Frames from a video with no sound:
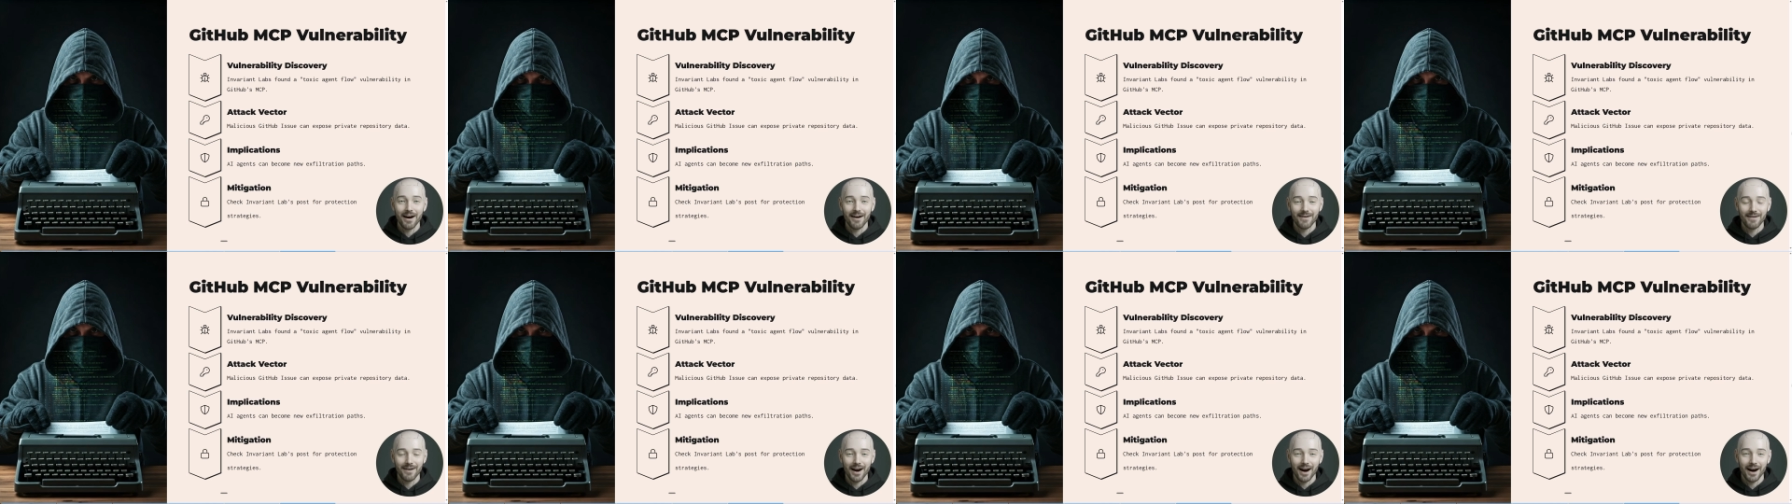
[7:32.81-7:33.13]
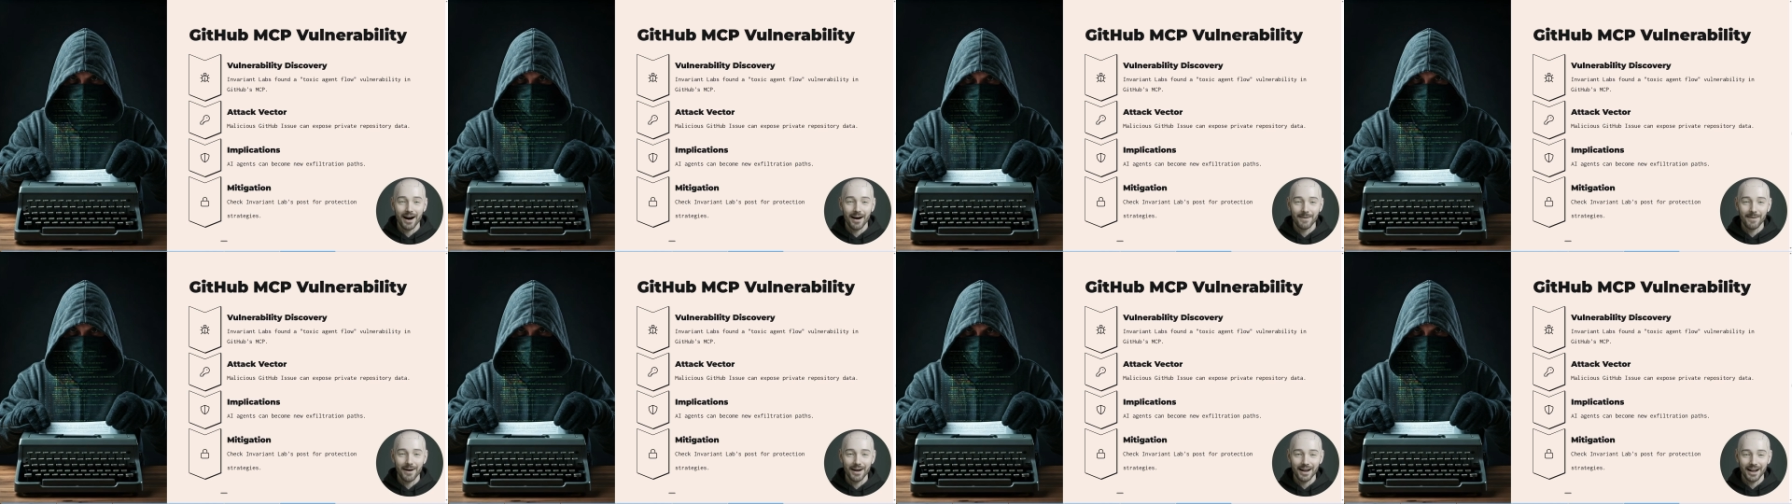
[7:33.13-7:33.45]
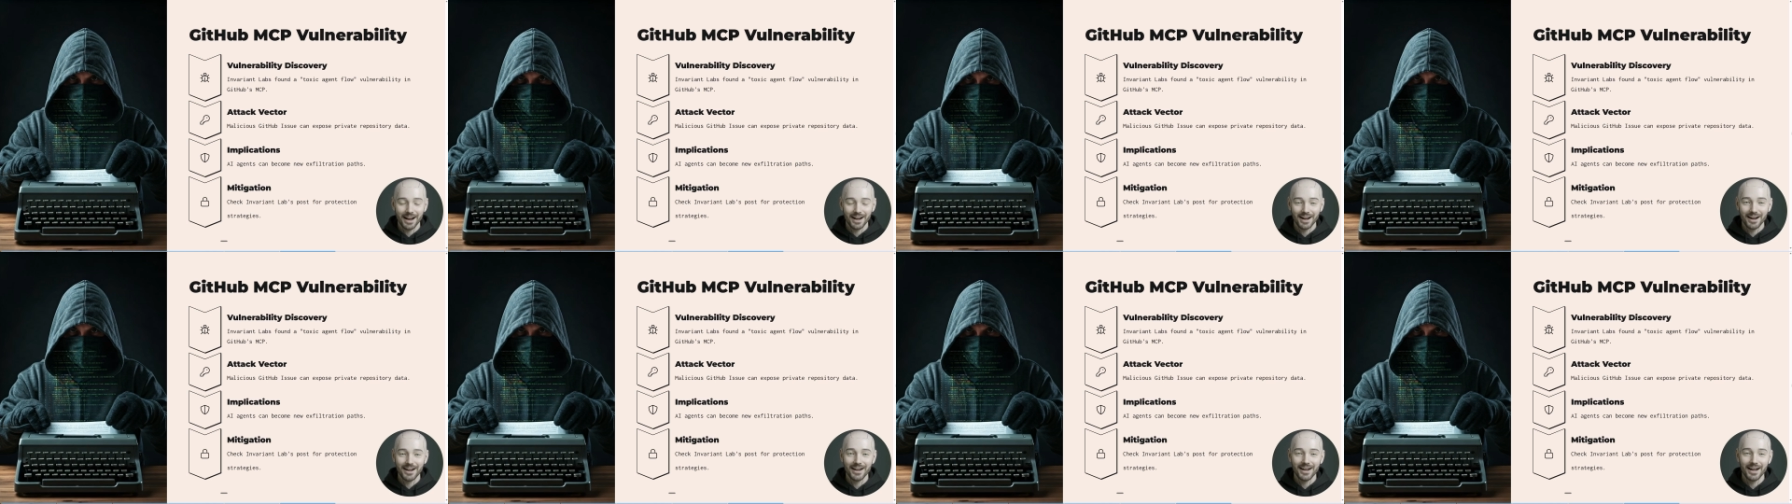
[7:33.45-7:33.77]
via a
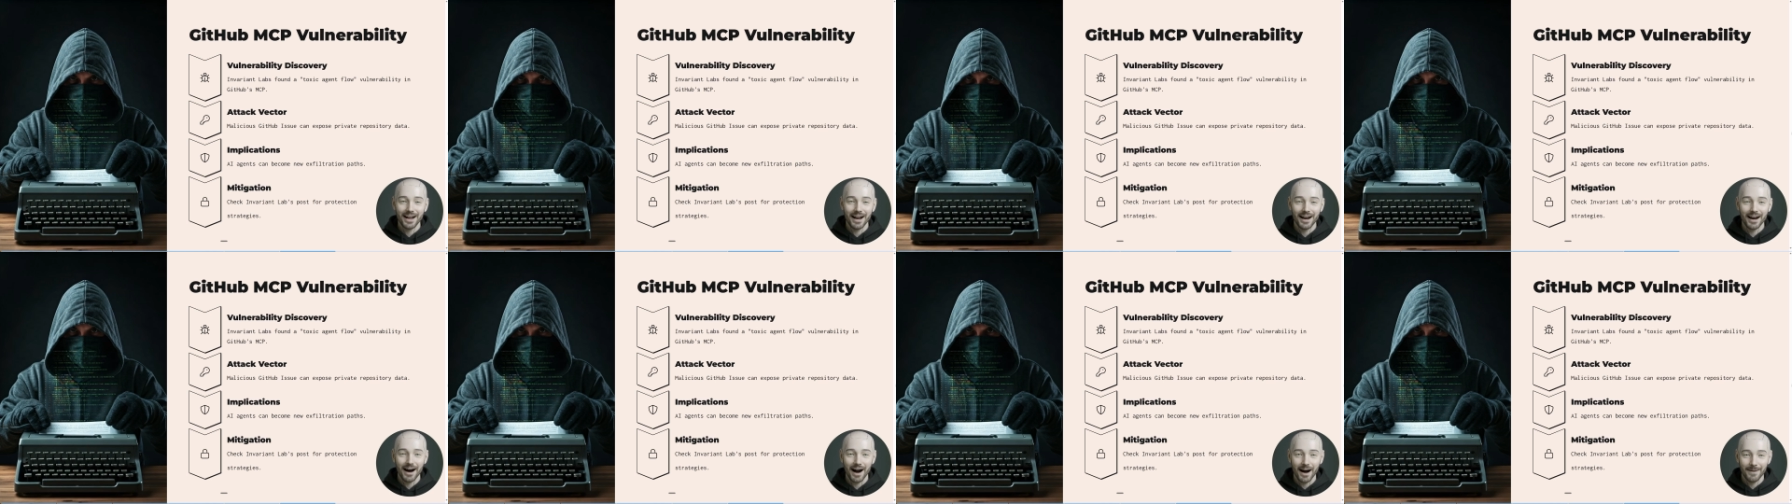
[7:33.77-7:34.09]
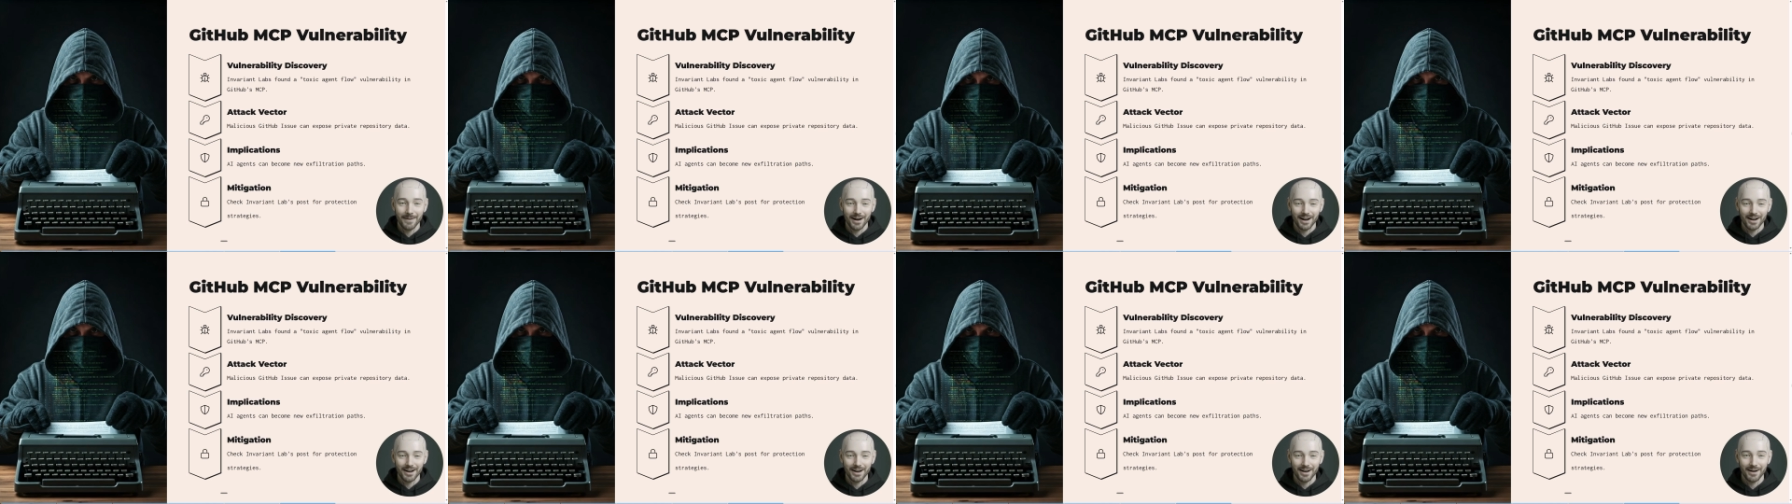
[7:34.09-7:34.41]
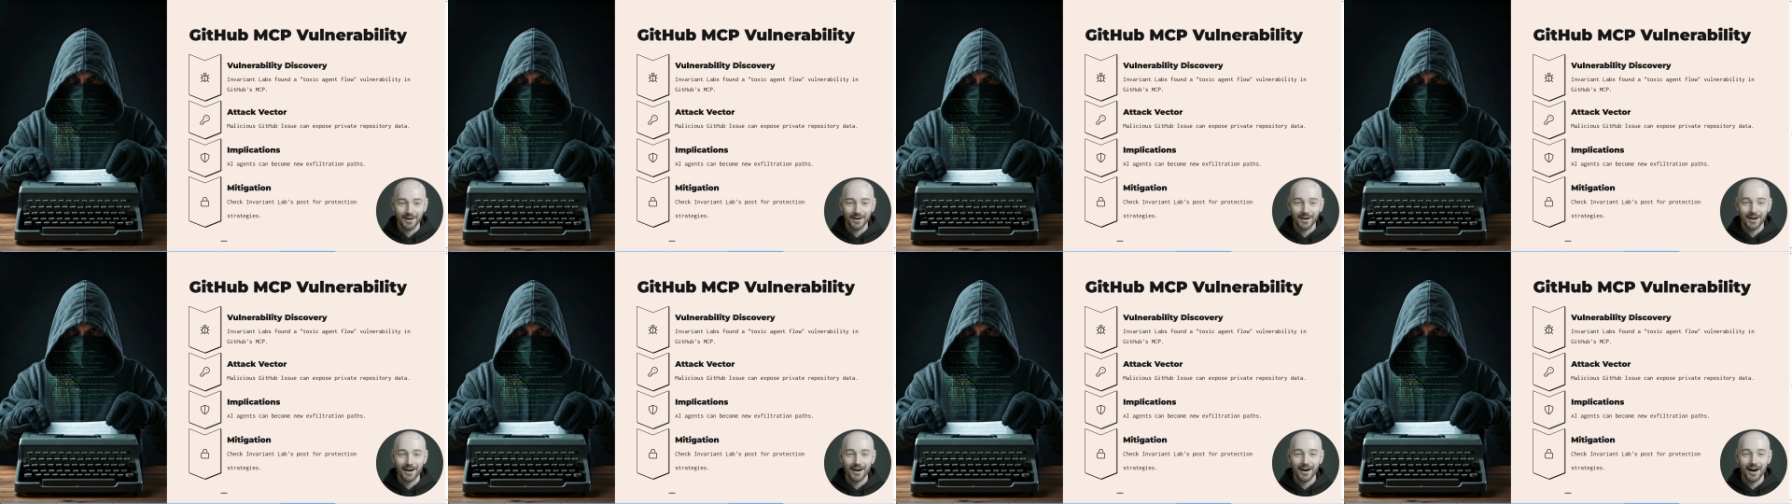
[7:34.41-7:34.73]
malicious GitHub
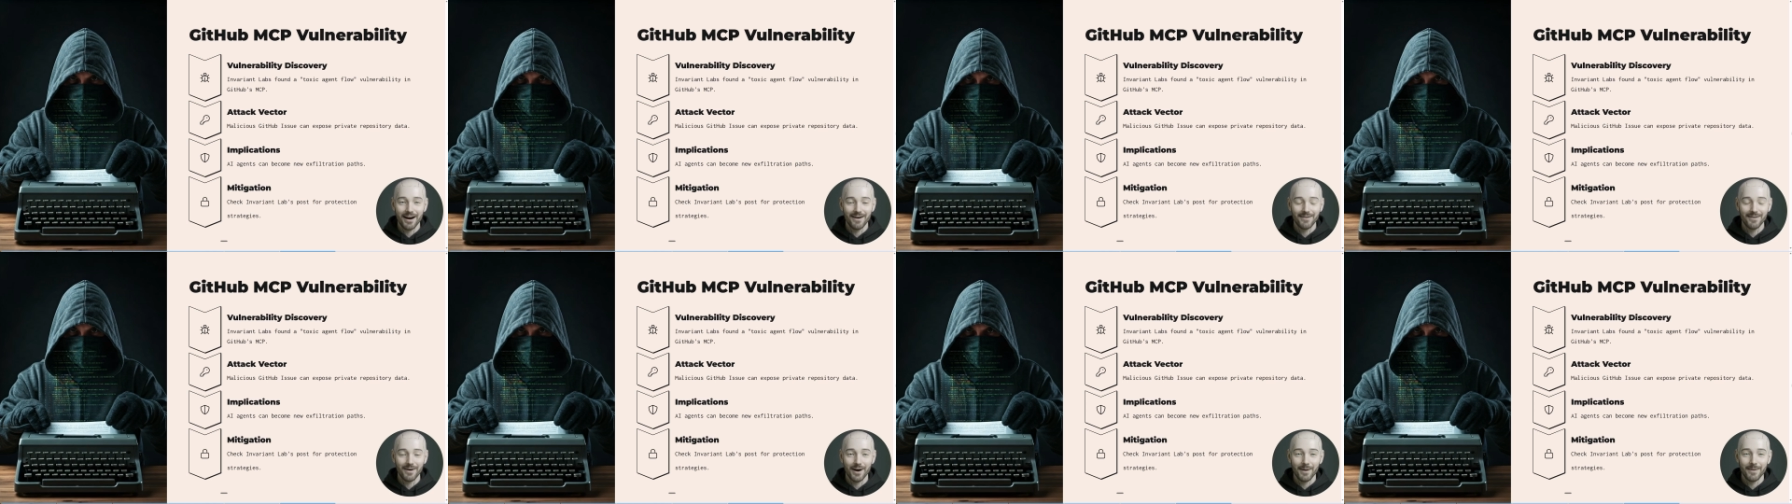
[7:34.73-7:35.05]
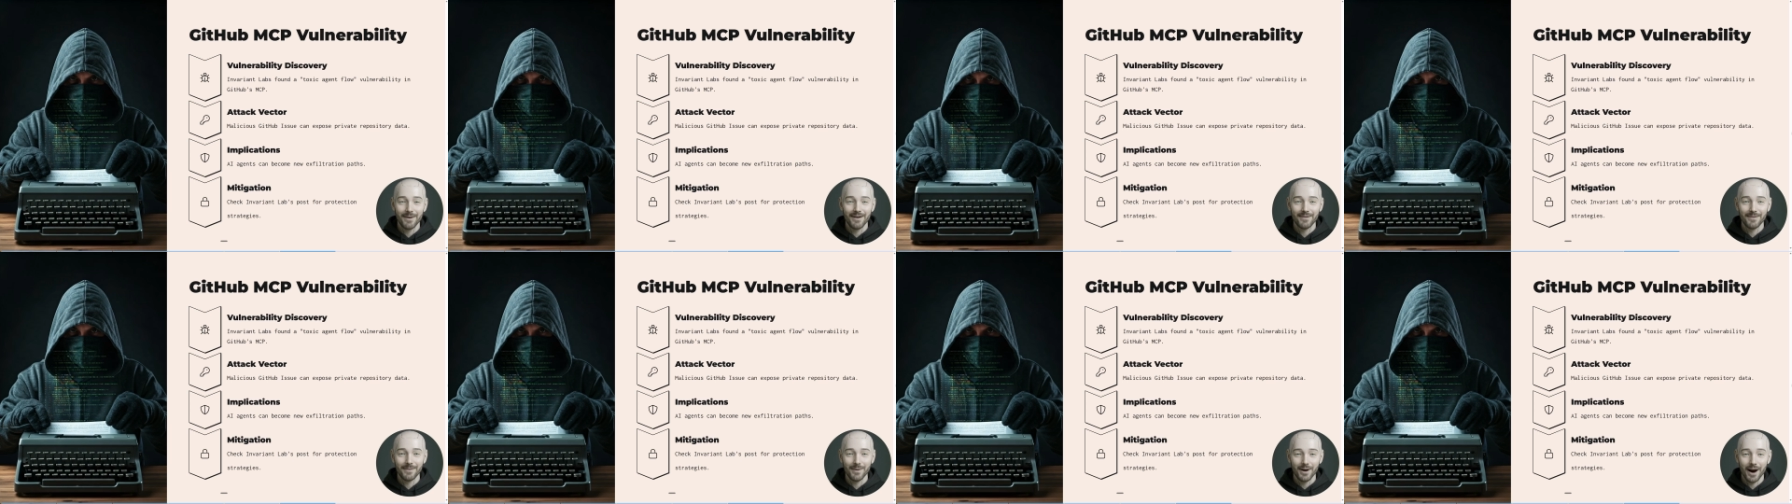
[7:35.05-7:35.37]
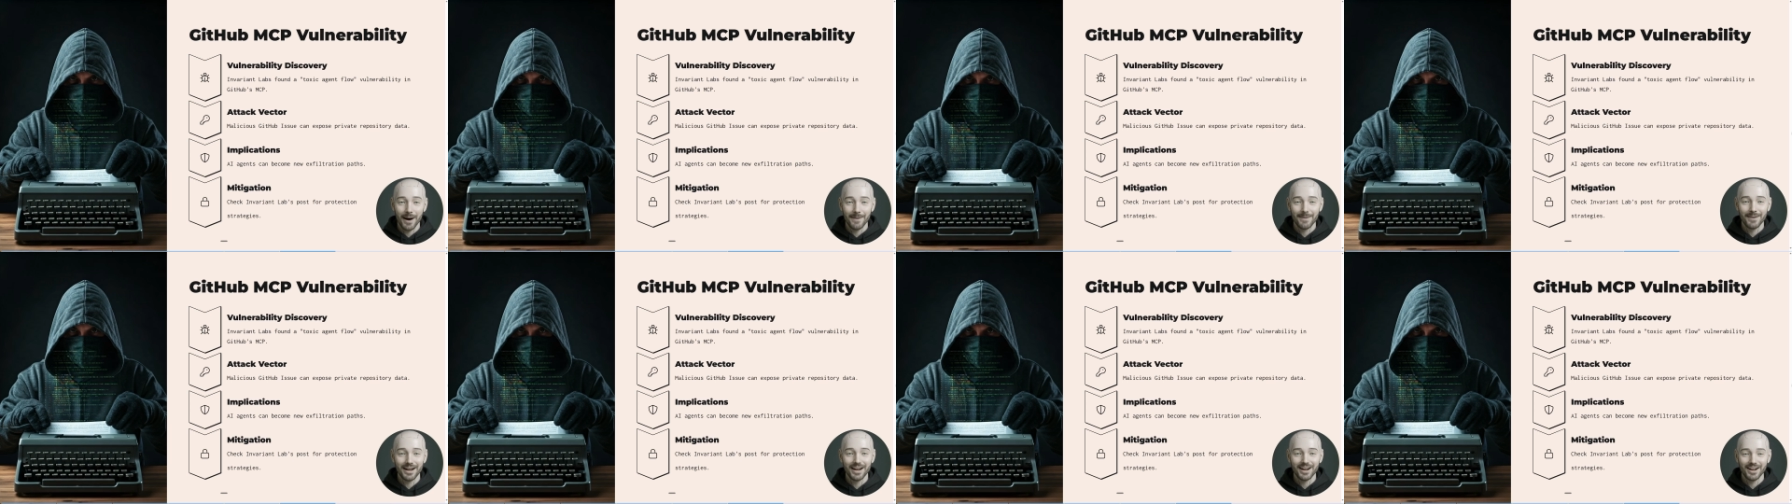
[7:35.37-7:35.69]
issue, a form of
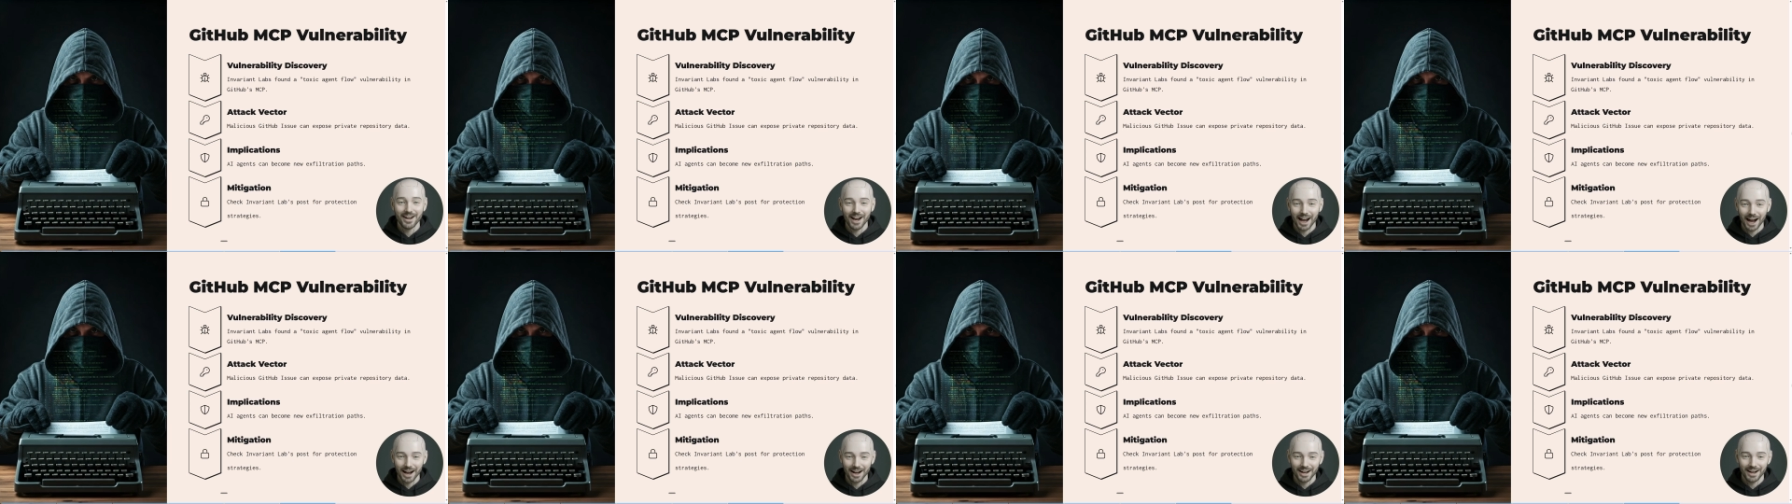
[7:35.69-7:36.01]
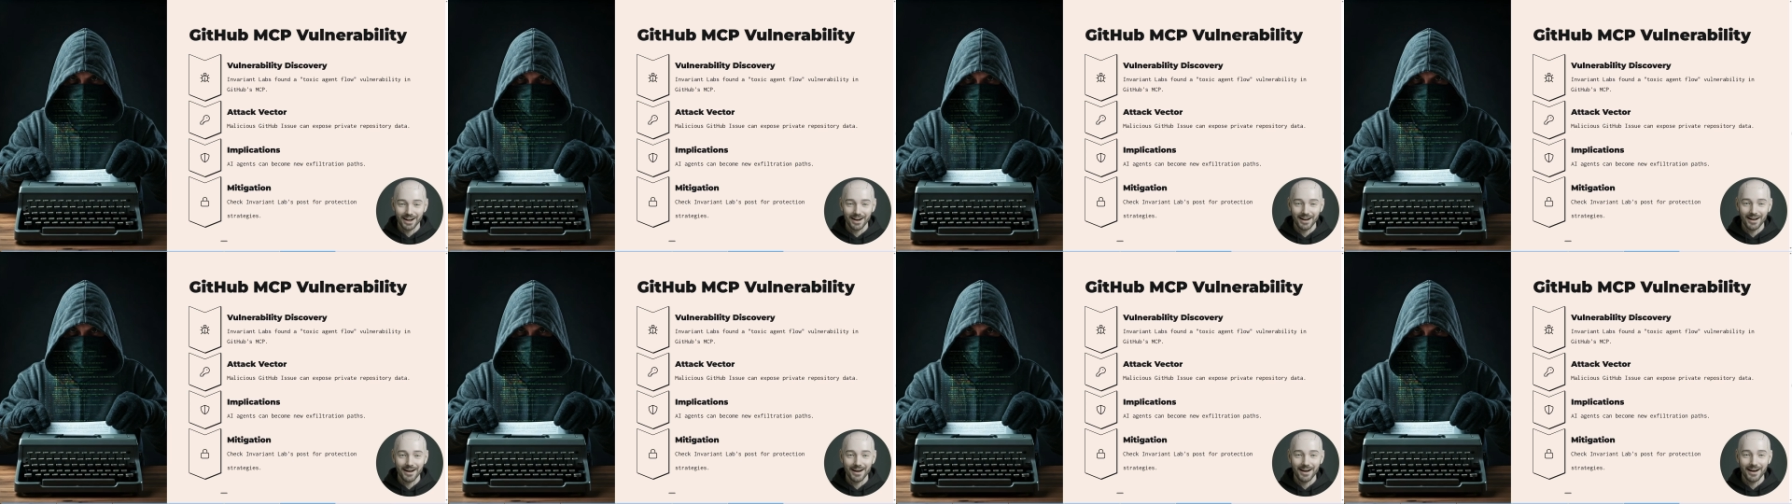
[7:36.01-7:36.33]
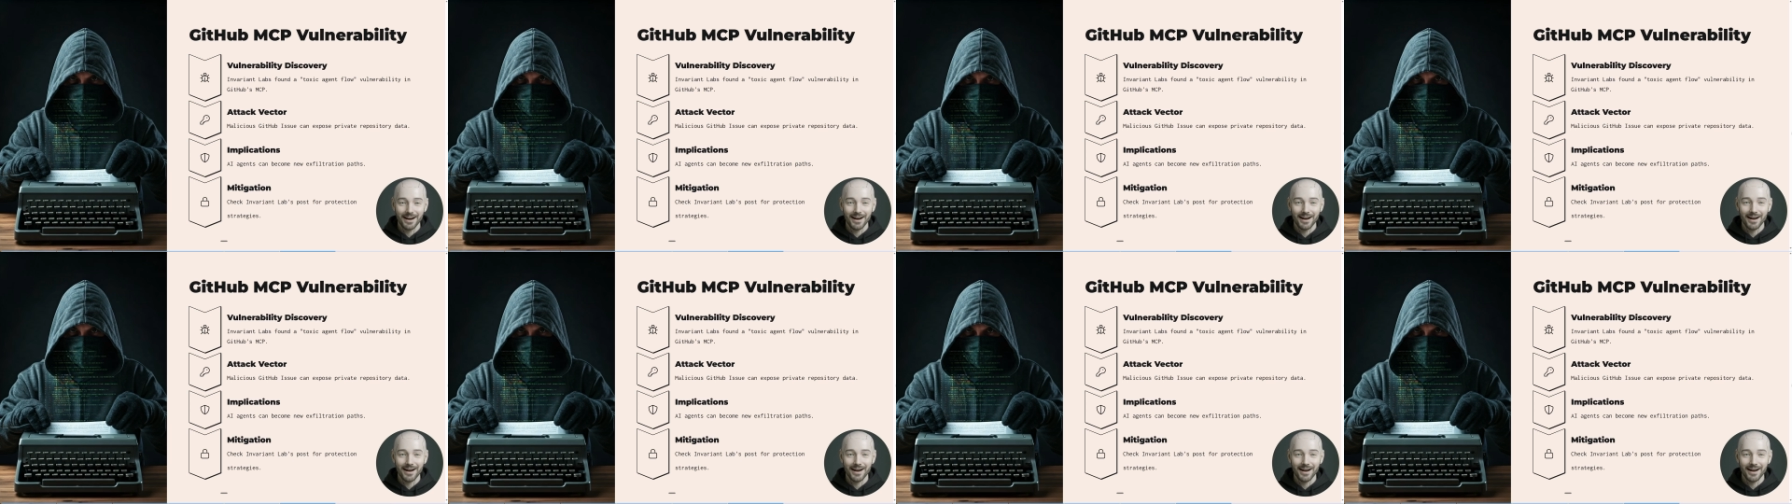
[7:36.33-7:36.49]
prompt injection.